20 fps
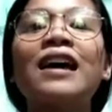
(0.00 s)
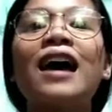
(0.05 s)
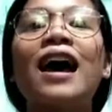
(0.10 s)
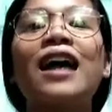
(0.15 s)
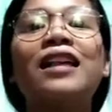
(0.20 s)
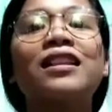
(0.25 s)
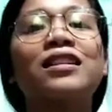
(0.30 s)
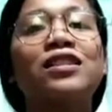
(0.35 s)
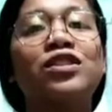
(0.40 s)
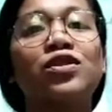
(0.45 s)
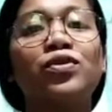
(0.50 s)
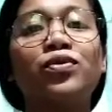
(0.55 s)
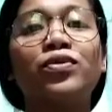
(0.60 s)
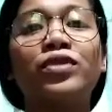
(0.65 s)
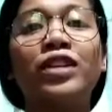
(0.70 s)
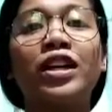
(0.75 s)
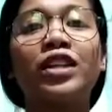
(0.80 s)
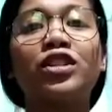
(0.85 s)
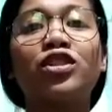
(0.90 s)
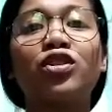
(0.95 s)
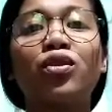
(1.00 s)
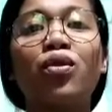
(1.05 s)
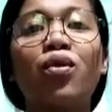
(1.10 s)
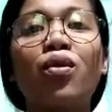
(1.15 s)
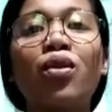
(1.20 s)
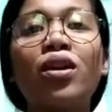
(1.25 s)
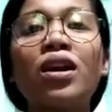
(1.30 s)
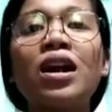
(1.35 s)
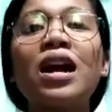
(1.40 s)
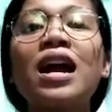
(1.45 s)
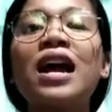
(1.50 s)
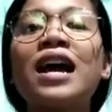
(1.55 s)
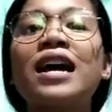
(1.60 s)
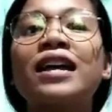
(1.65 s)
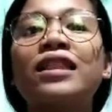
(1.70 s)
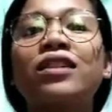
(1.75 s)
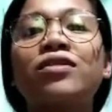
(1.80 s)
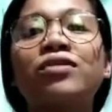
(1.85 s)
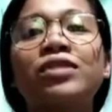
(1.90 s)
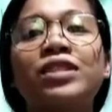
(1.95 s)
and the student or
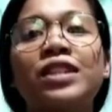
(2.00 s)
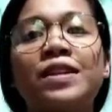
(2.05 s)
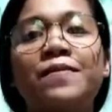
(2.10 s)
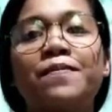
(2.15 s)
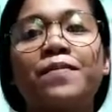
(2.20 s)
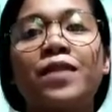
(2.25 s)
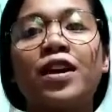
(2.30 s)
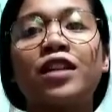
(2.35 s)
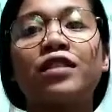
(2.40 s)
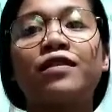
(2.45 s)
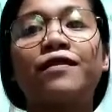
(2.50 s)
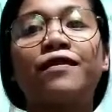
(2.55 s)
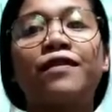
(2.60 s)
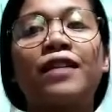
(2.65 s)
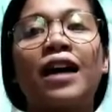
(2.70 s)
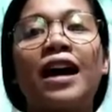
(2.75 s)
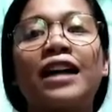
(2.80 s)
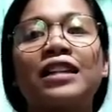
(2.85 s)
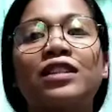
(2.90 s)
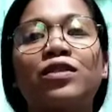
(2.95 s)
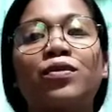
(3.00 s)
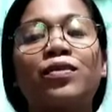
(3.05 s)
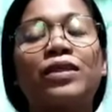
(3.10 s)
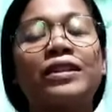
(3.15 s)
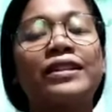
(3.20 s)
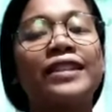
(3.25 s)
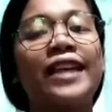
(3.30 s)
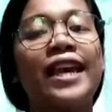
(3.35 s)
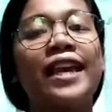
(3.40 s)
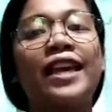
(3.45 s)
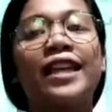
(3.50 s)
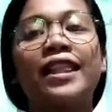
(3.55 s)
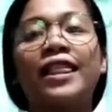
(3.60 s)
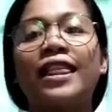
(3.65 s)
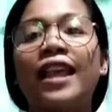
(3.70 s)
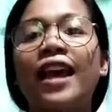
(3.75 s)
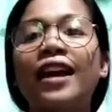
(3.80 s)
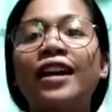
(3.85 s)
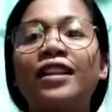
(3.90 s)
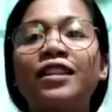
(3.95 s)
the recipient of that will take it
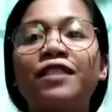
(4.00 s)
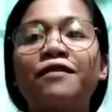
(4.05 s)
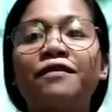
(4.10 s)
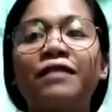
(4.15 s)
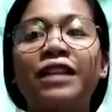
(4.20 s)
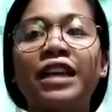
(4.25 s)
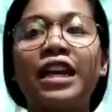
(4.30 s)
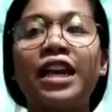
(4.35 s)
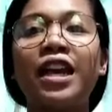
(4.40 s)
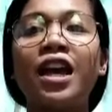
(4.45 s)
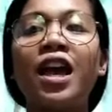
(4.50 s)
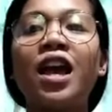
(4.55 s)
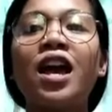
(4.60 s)
negatively,